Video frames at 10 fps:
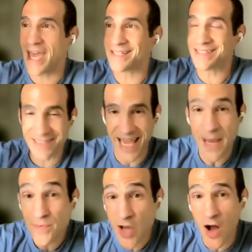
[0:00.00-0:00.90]
And
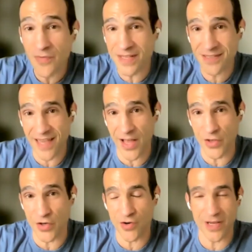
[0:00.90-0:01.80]
taped on this
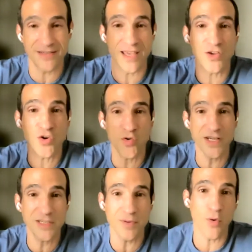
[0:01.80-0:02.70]
calendar is a
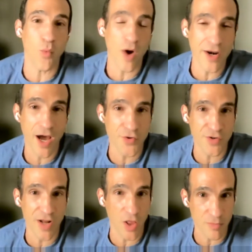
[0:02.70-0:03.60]
crisp
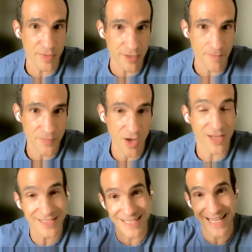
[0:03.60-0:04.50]
$100 bill
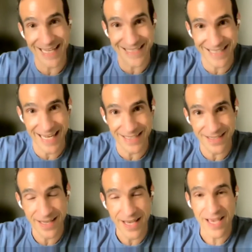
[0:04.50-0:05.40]
on today's date.
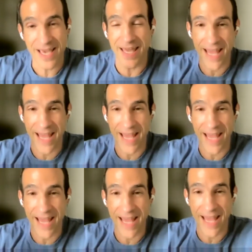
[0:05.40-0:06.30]
And
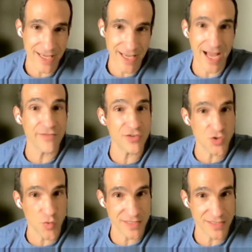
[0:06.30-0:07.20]
every day I have a
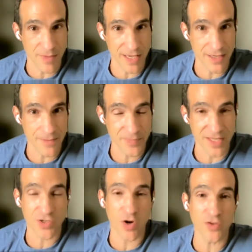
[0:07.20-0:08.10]
choice to make.
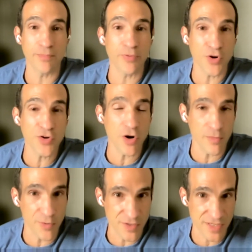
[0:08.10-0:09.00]
It's called the burn or
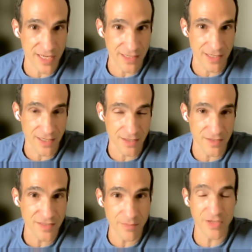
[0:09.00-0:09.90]
burn technique. You
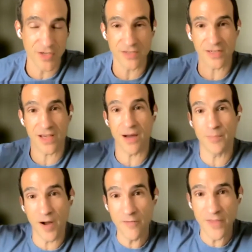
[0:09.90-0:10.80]
see, because
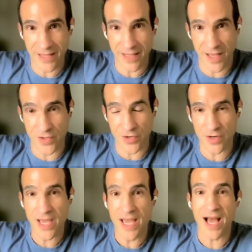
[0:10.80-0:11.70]
above that
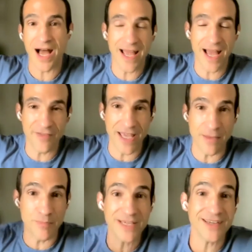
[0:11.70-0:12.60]
calendar, I have a
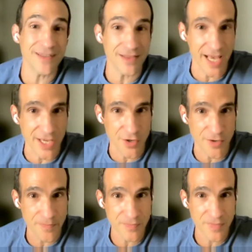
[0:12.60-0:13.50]
Bic lighter.
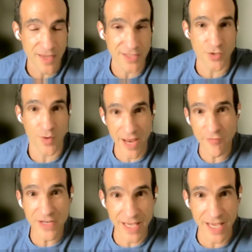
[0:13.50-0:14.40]
And so
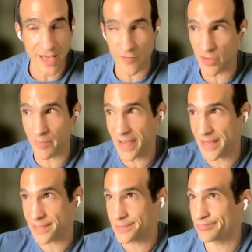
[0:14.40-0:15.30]
every day for the
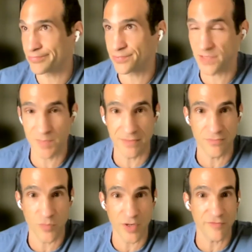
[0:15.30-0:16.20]
past, it's been
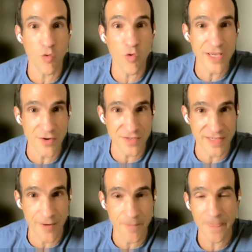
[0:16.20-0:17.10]
4 years
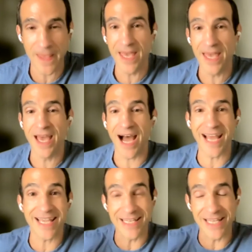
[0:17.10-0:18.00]
now,
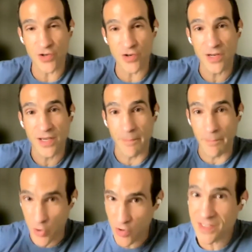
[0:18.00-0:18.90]
I can either
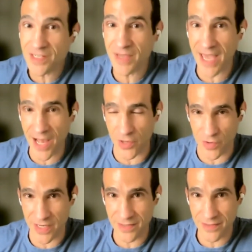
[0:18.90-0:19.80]
burn some
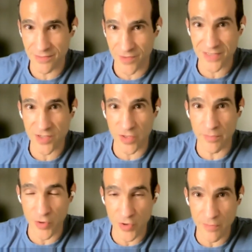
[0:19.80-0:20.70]
calories, right? It's called the
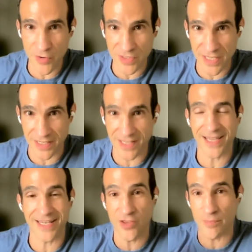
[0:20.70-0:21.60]
burn or burn technique.
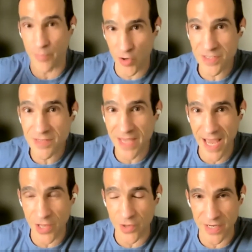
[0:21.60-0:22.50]
I can either burn some
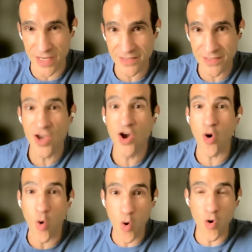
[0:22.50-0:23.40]
calories
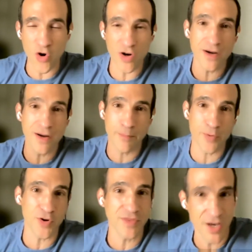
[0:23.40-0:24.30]
or
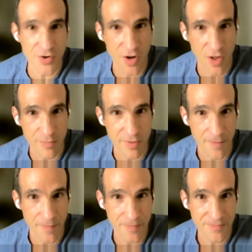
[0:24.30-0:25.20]
burn the $100 bill.
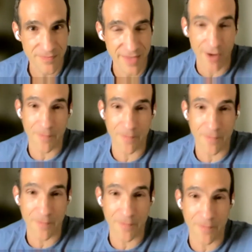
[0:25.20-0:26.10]
Now,
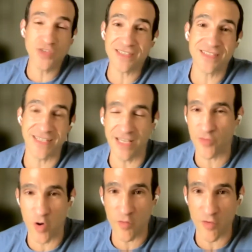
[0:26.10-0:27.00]
I've used this technique
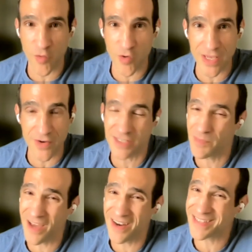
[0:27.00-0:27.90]
for over 4 years. To
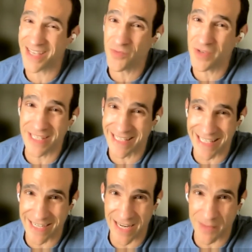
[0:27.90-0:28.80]
be honest, I don't really
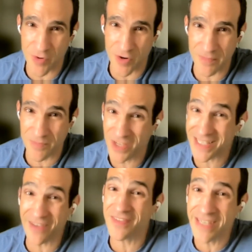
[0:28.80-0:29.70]
need it anymore because
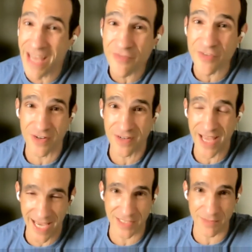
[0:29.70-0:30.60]
I've never
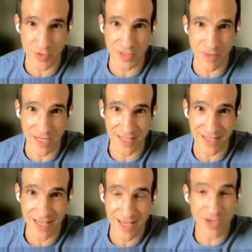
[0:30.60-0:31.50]
had to burn the money,
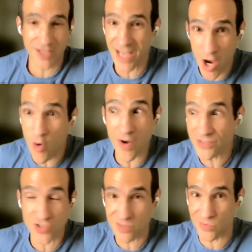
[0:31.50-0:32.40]
because I
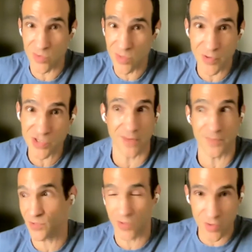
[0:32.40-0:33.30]
always just do the
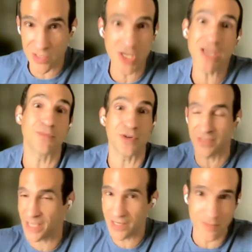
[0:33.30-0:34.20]
push-ups or go to the gym or
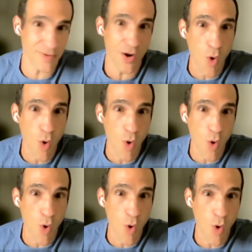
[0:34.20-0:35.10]
take a walk
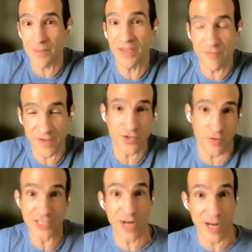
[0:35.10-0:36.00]
or do something physical.
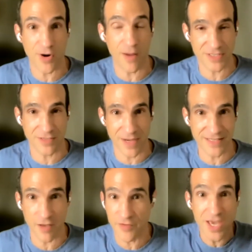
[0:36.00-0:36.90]
That's what I promised to myself.